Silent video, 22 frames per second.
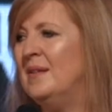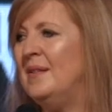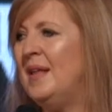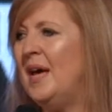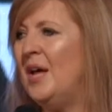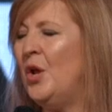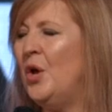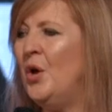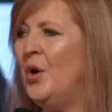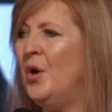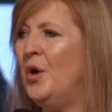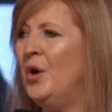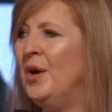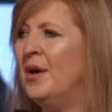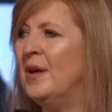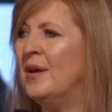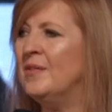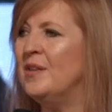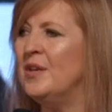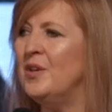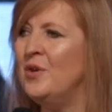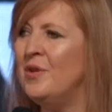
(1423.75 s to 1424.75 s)
that
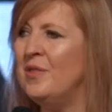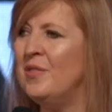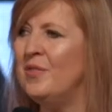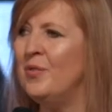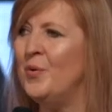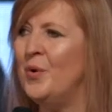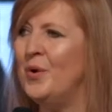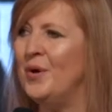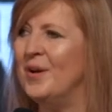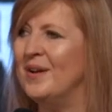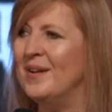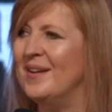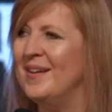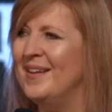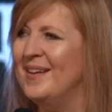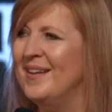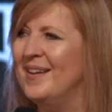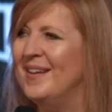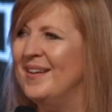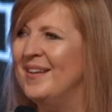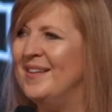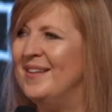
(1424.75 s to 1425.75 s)
hurt that you thought
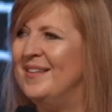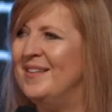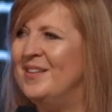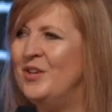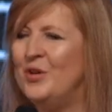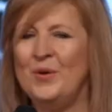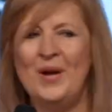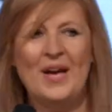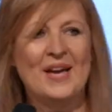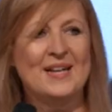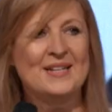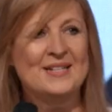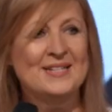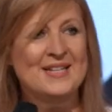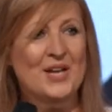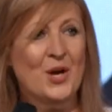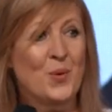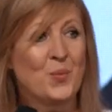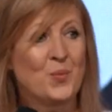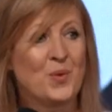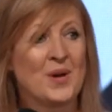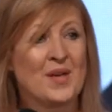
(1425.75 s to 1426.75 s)
you had
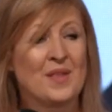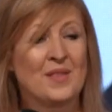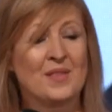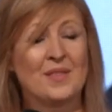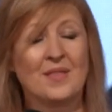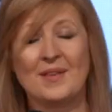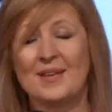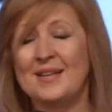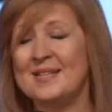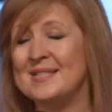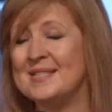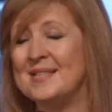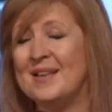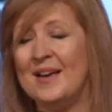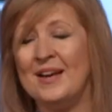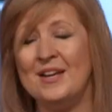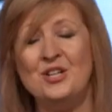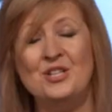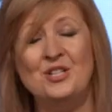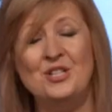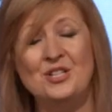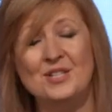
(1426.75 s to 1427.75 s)
dealt with, he's
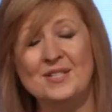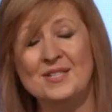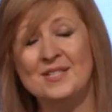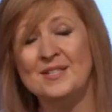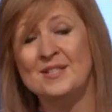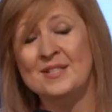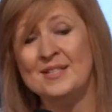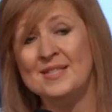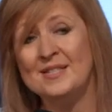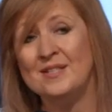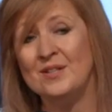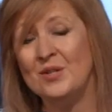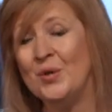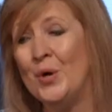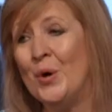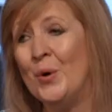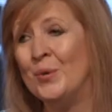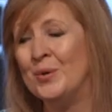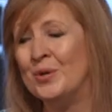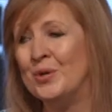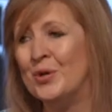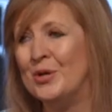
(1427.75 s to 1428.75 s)
like, you just, you're still
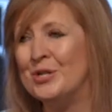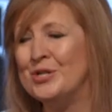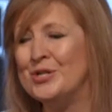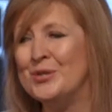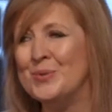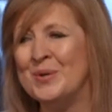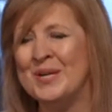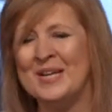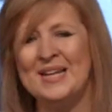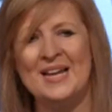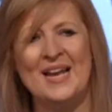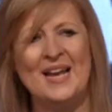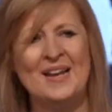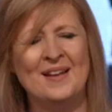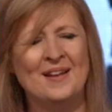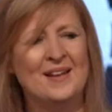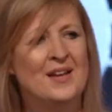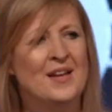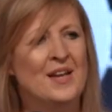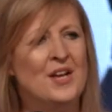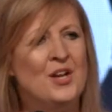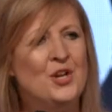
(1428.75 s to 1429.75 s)
holding on to it.
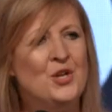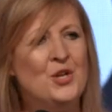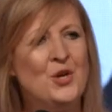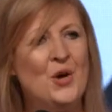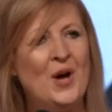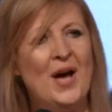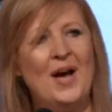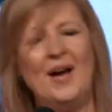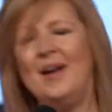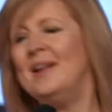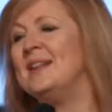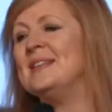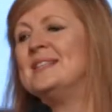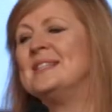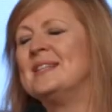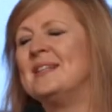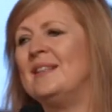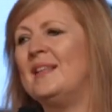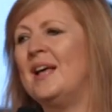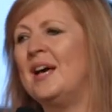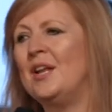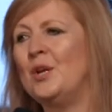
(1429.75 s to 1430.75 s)
And your heart is
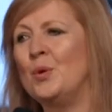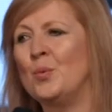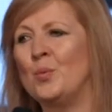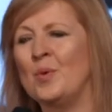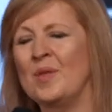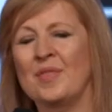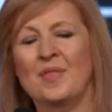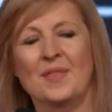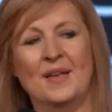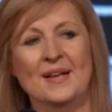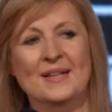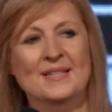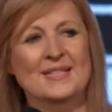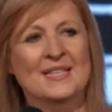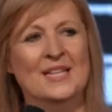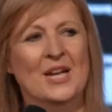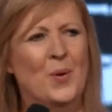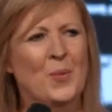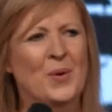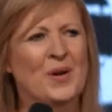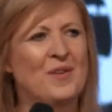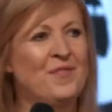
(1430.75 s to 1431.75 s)
cluttered with things
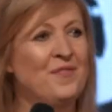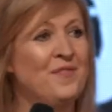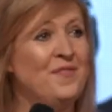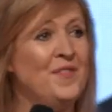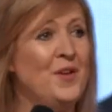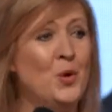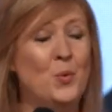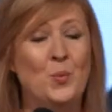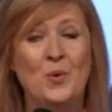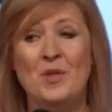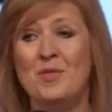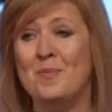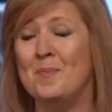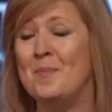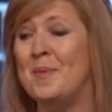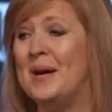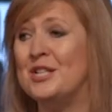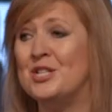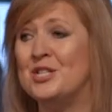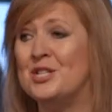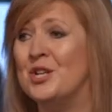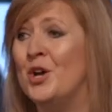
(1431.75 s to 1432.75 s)
that I want to fill with
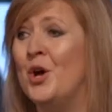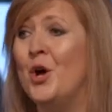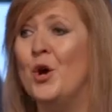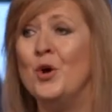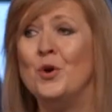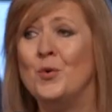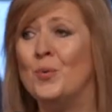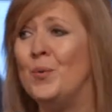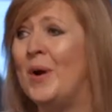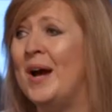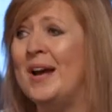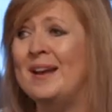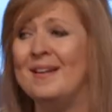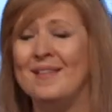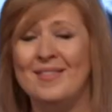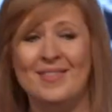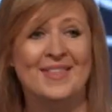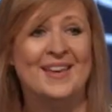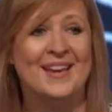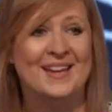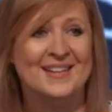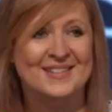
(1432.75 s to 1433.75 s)
much greater
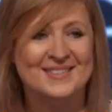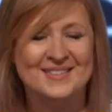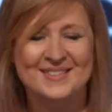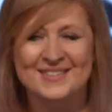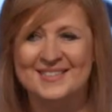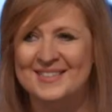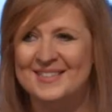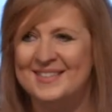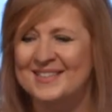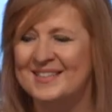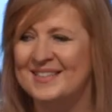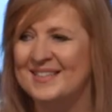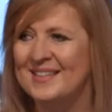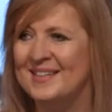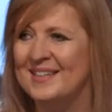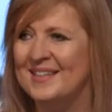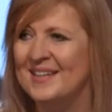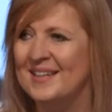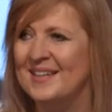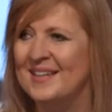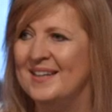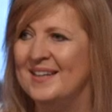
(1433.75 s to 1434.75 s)
things.
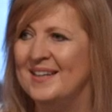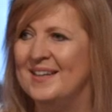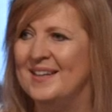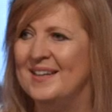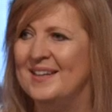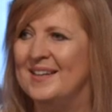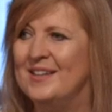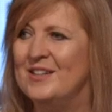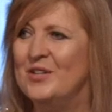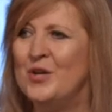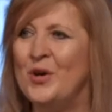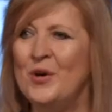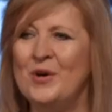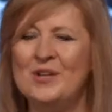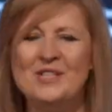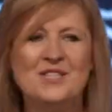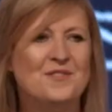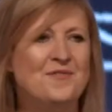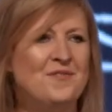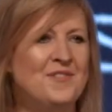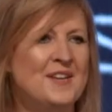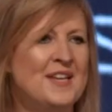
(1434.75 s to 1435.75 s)

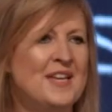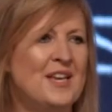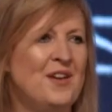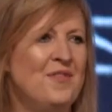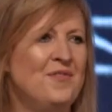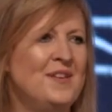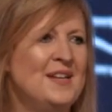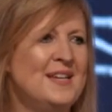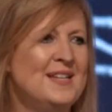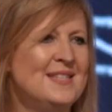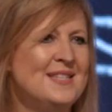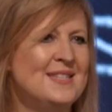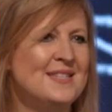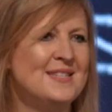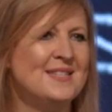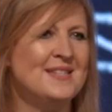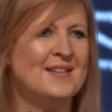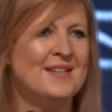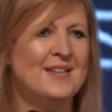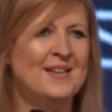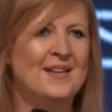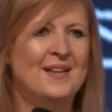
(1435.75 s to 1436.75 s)
Girls,
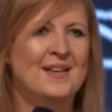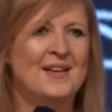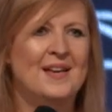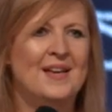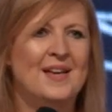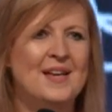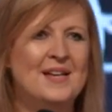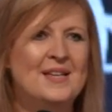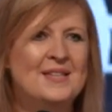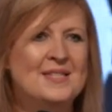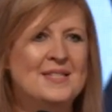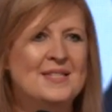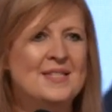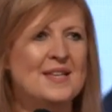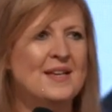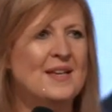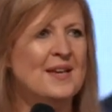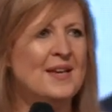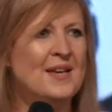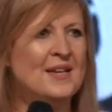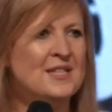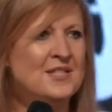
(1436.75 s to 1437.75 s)
forgiveness is,
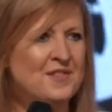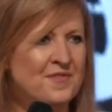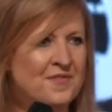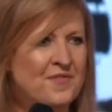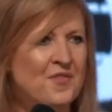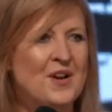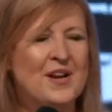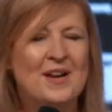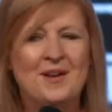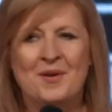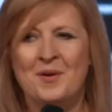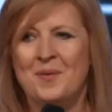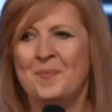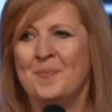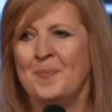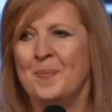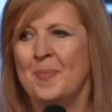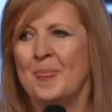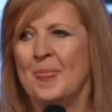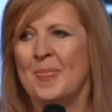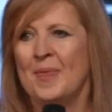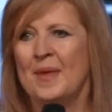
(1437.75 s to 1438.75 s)
is freedom.